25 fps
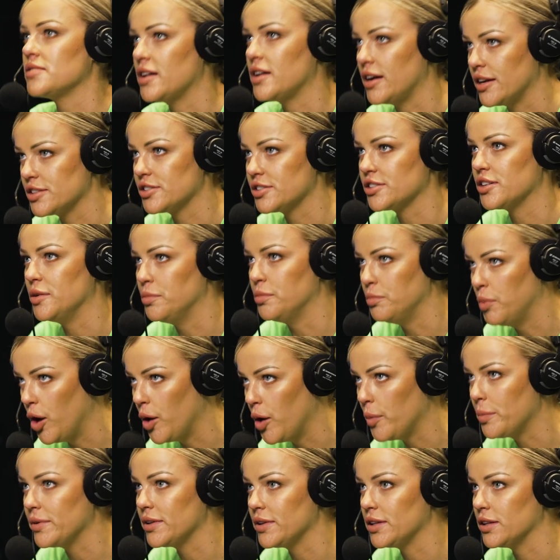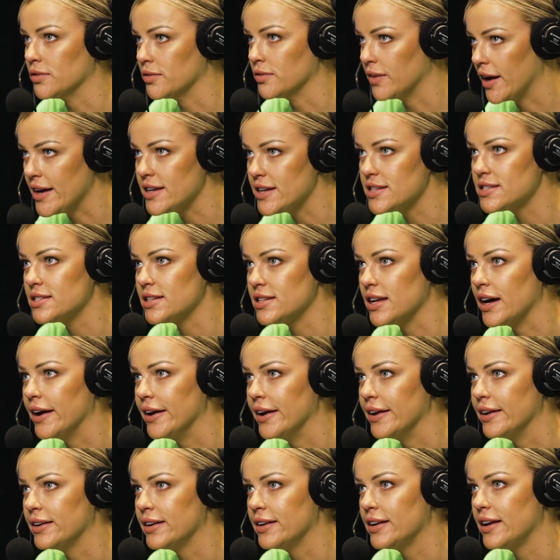such a popular race
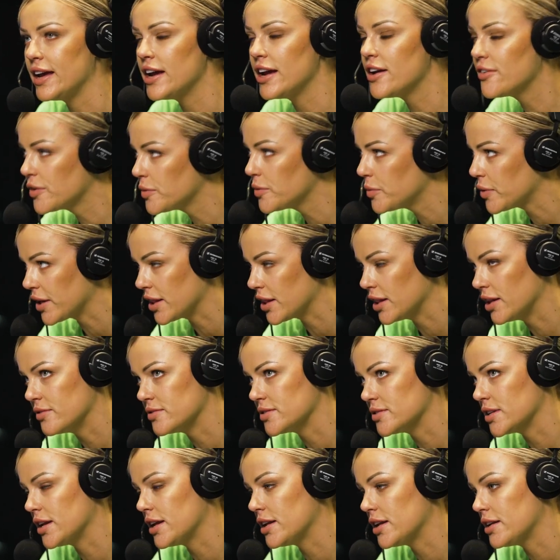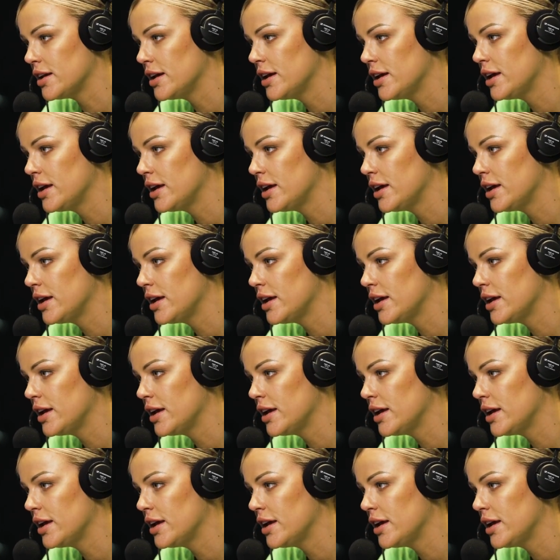day. Everybody loves it, and